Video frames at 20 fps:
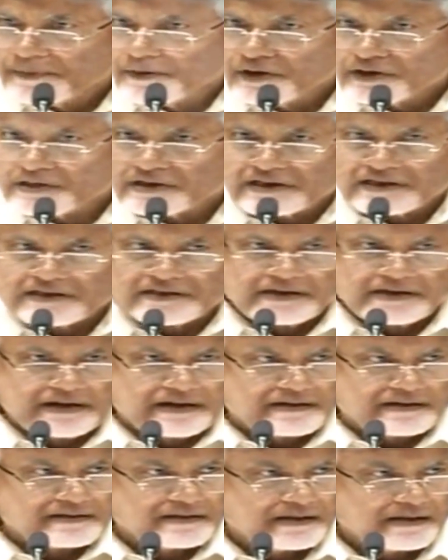opposition
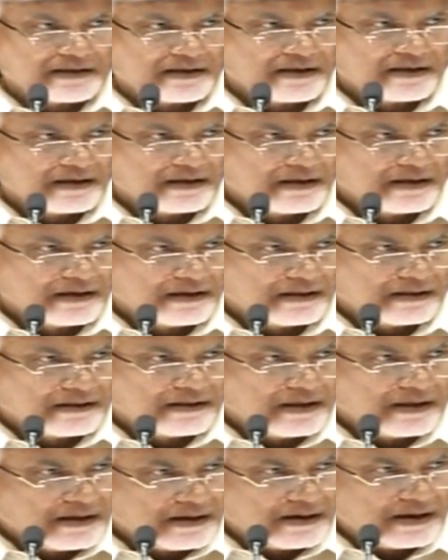states,
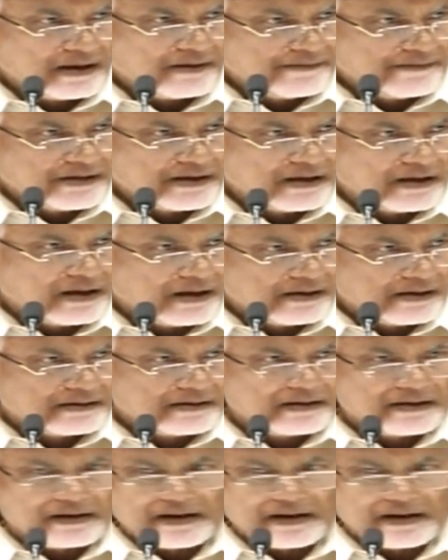they are having IT